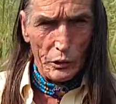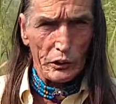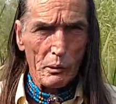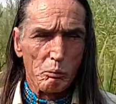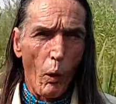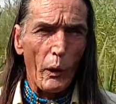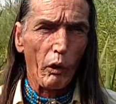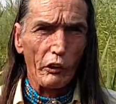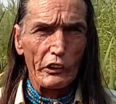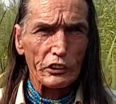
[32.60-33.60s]
You can
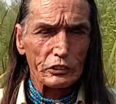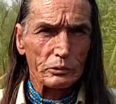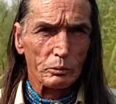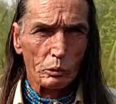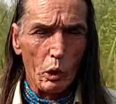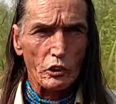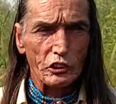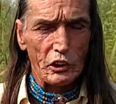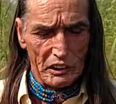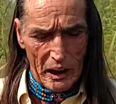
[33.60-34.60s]
boil this,
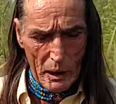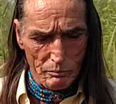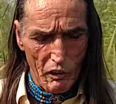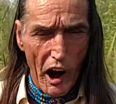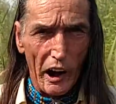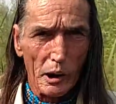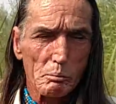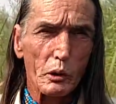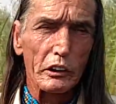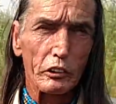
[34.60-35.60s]
roast in a campfire,
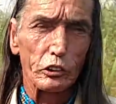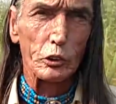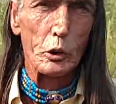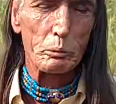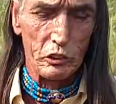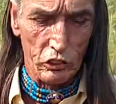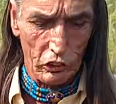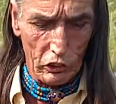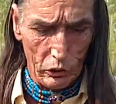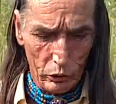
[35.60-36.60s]
put it in soups and
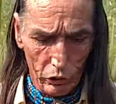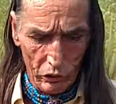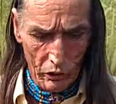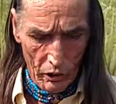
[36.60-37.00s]
stews.